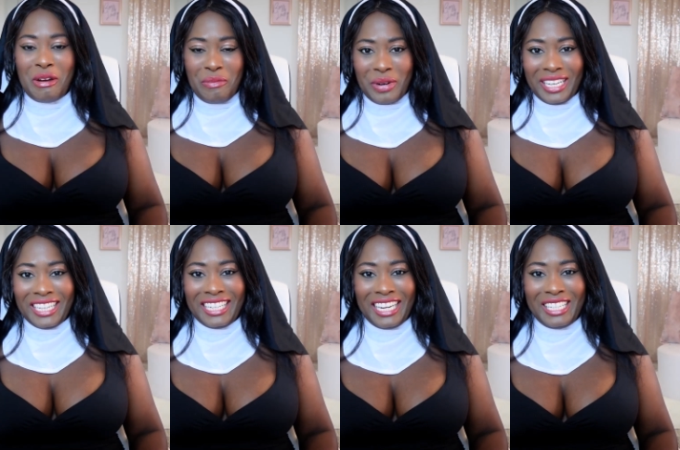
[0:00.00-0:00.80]

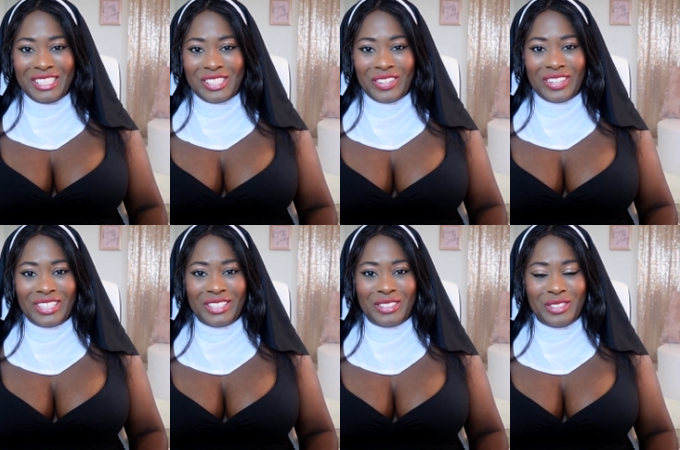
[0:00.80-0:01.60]
but he started
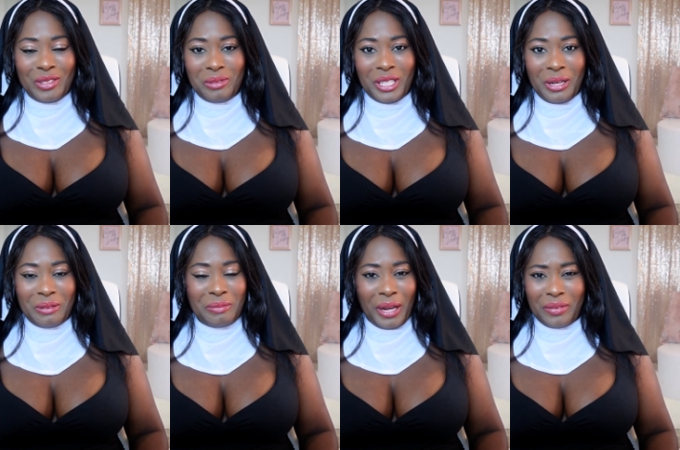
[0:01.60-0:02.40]
a YouTube channel
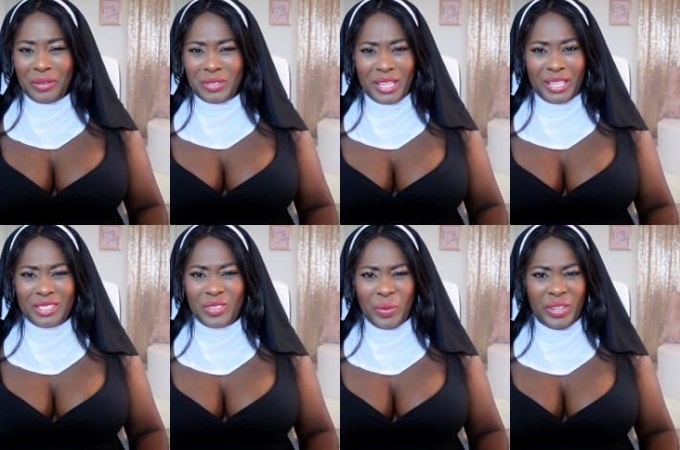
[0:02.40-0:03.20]
back when he was like
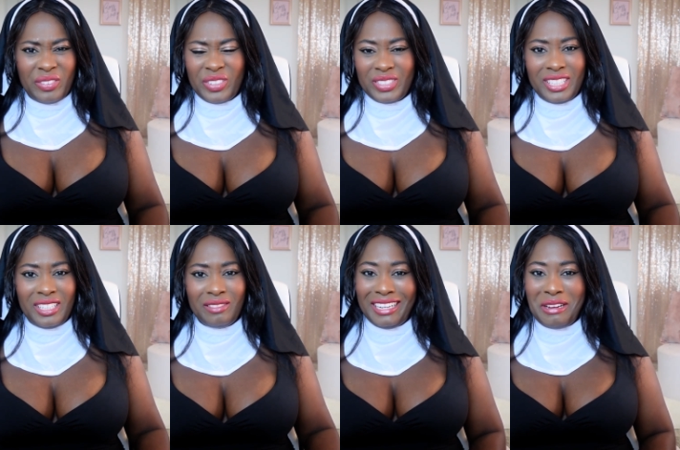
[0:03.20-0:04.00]
12,
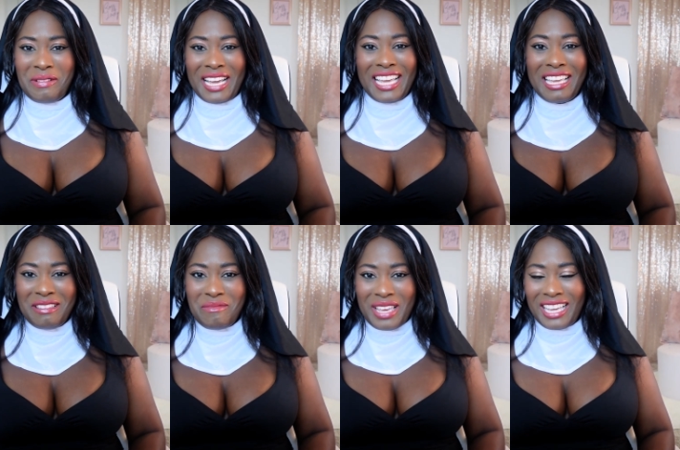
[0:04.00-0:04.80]
13. Anyway, he
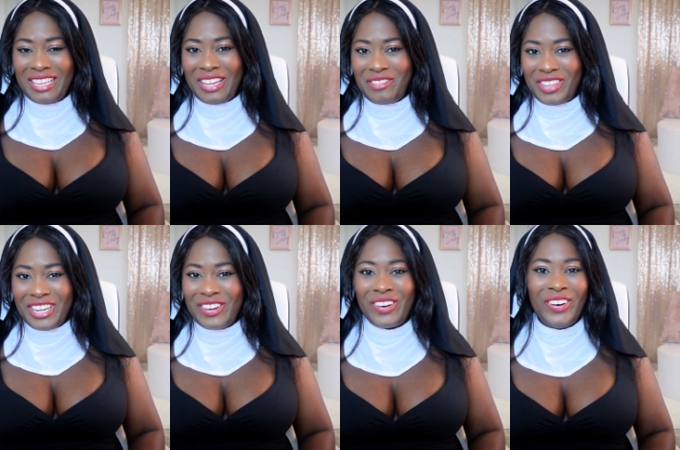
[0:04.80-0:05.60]
made a
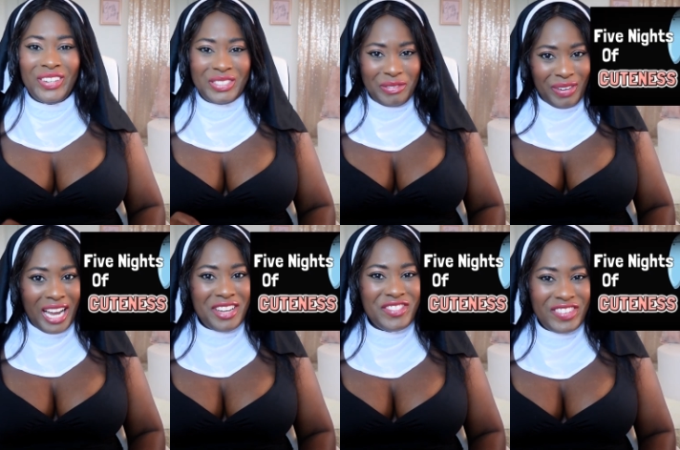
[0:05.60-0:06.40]
video called
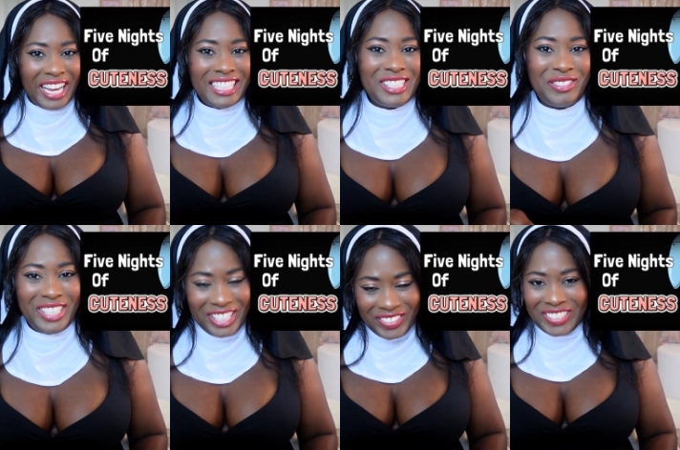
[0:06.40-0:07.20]
Five Nights of
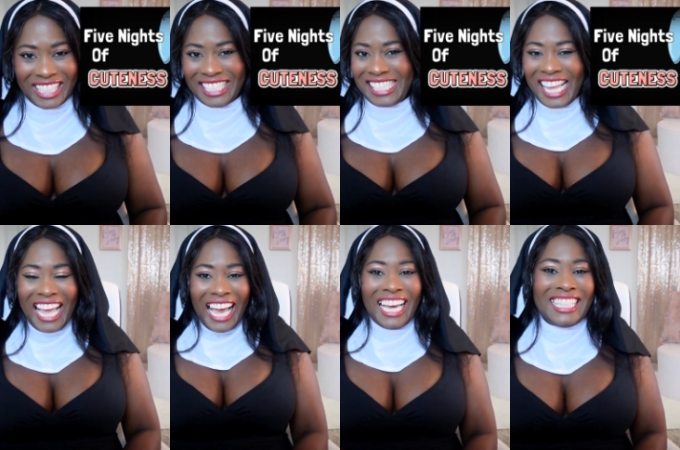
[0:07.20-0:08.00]
Cuteness,
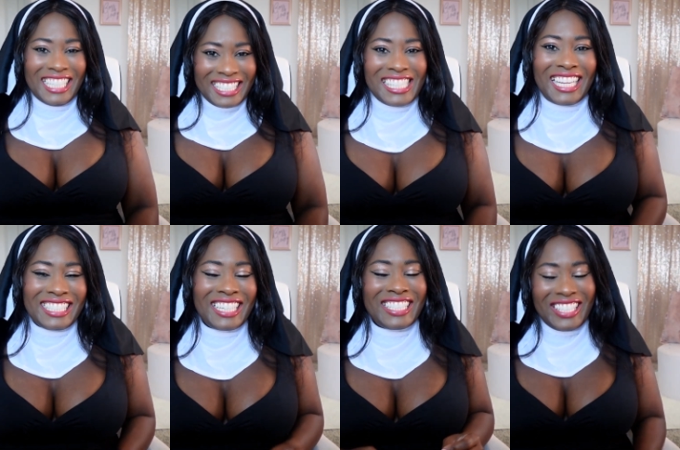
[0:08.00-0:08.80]
and it's like
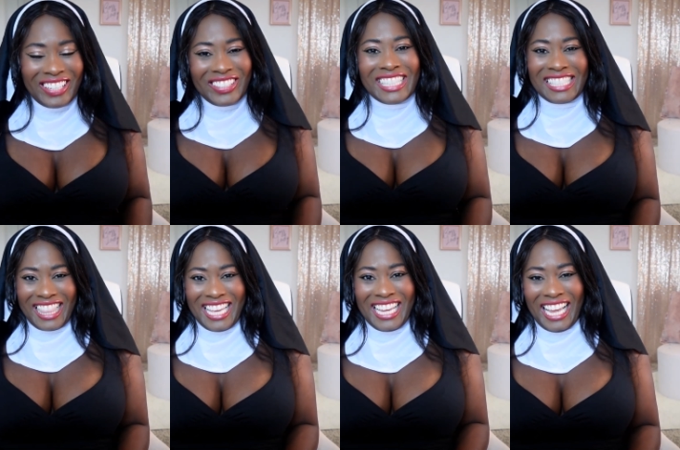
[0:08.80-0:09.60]
the cutest
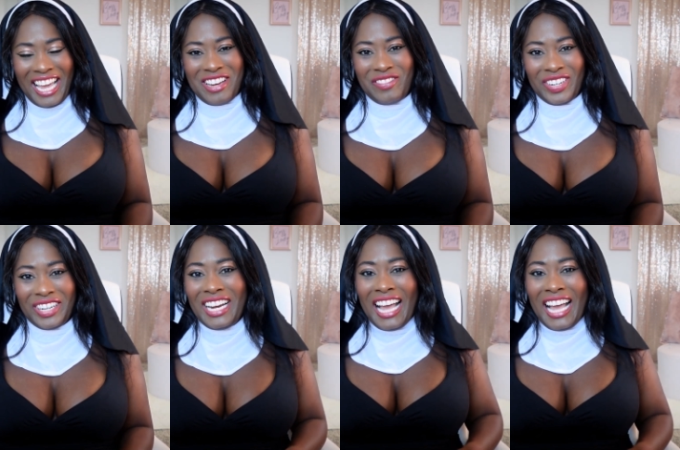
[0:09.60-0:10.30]
thing ever.